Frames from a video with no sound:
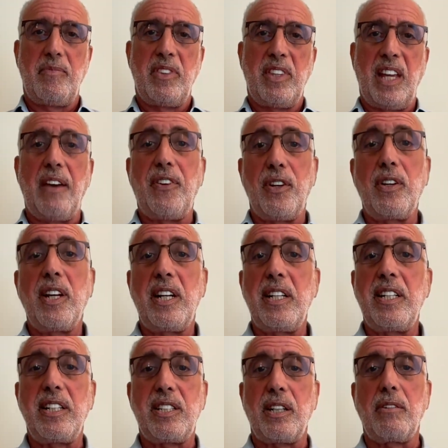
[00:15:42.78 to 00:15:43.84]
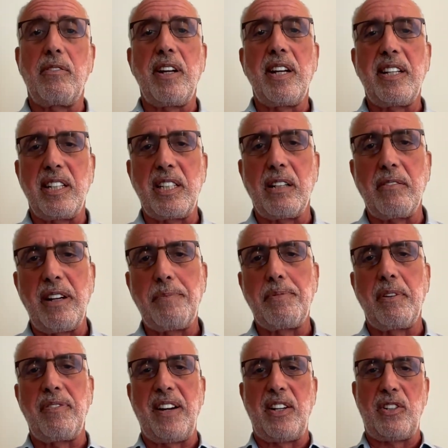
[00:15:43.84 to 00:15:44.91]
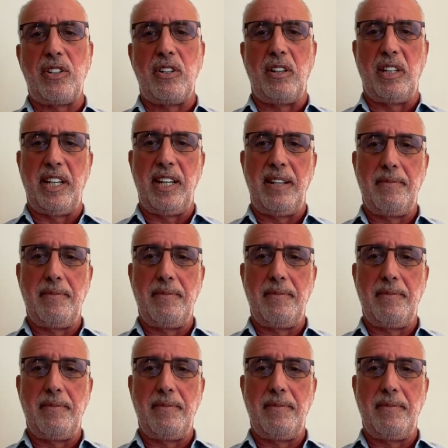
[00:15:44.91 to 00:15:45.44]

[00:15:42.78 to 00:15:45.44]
If you're going to disagree professionally.